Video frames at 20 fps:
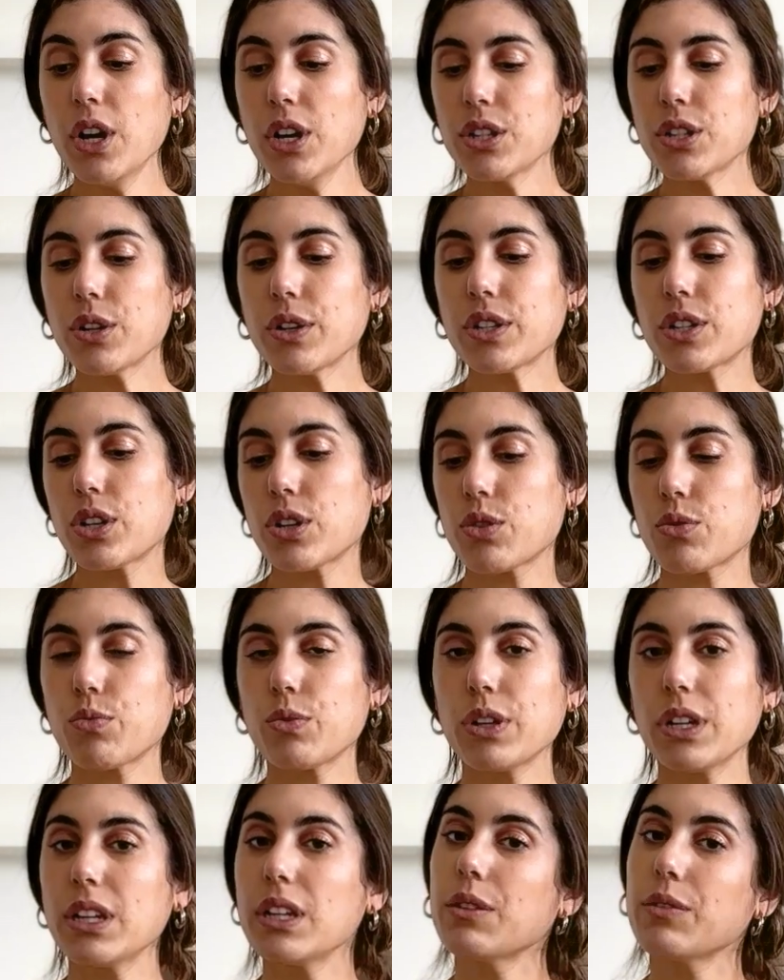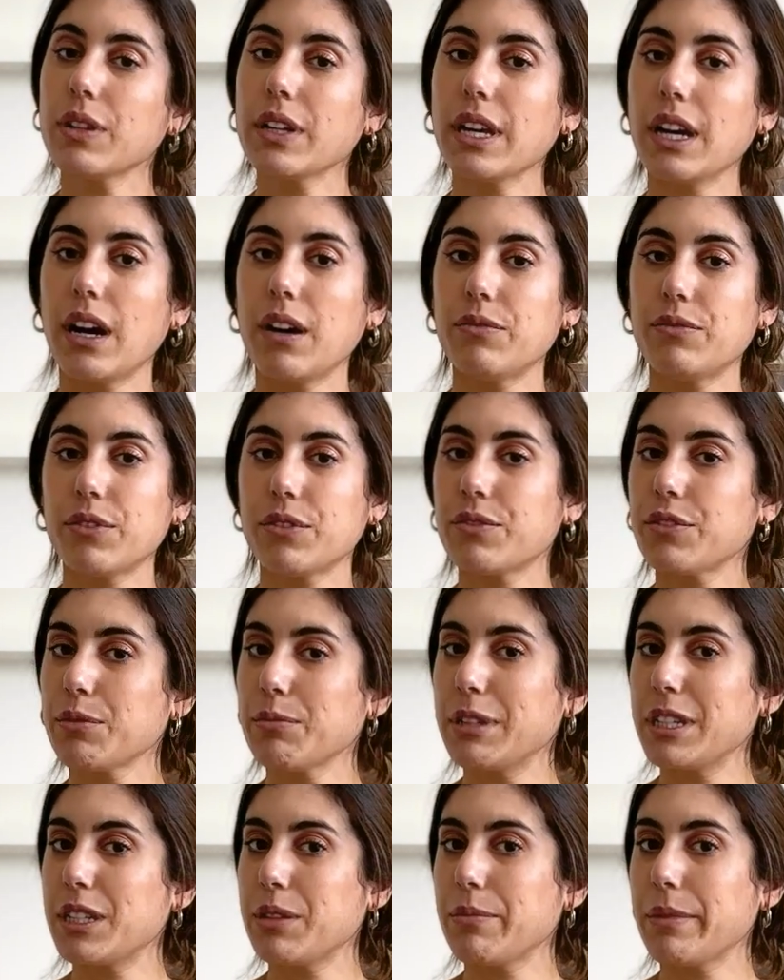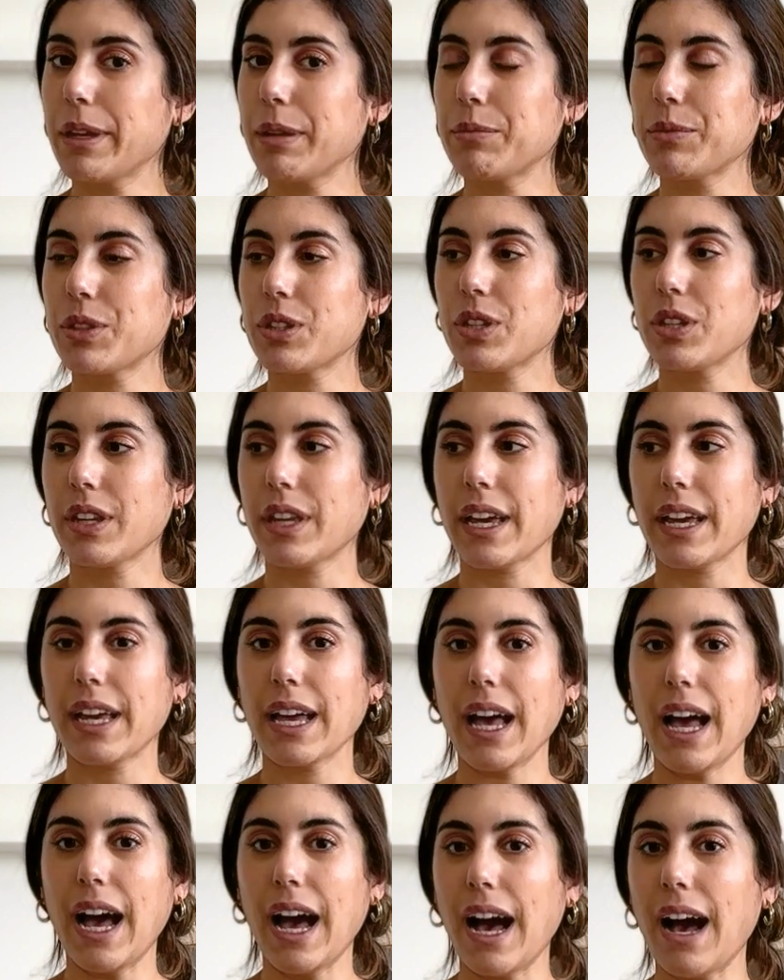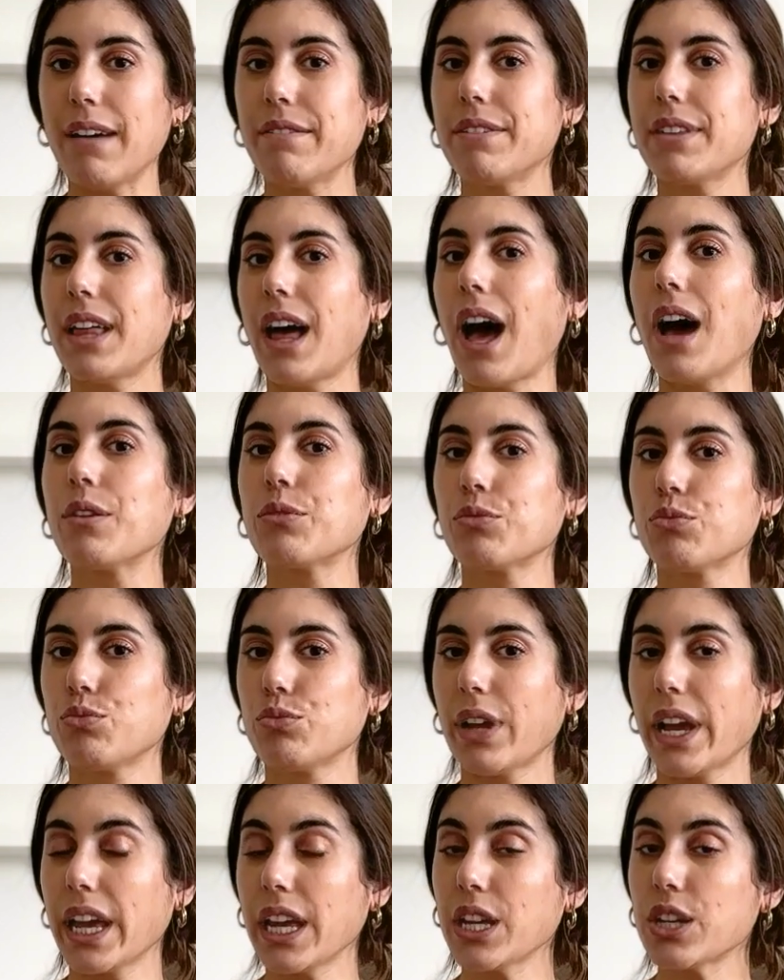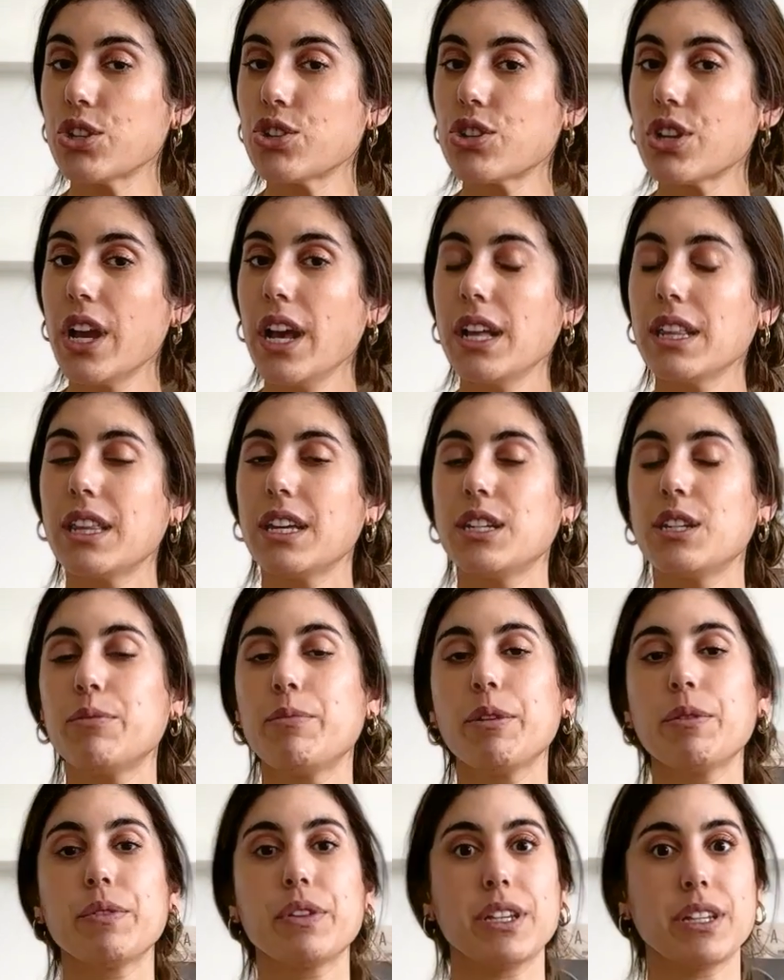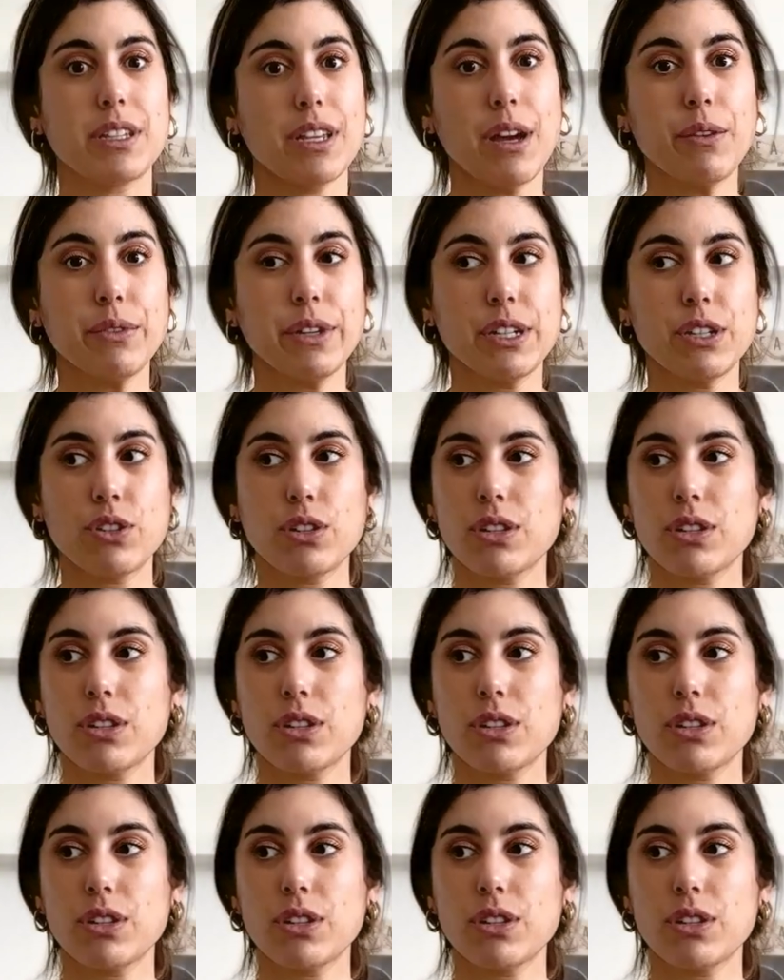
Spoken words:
So it was just really, really helpful for me to be able to like have that range than to be with a set range.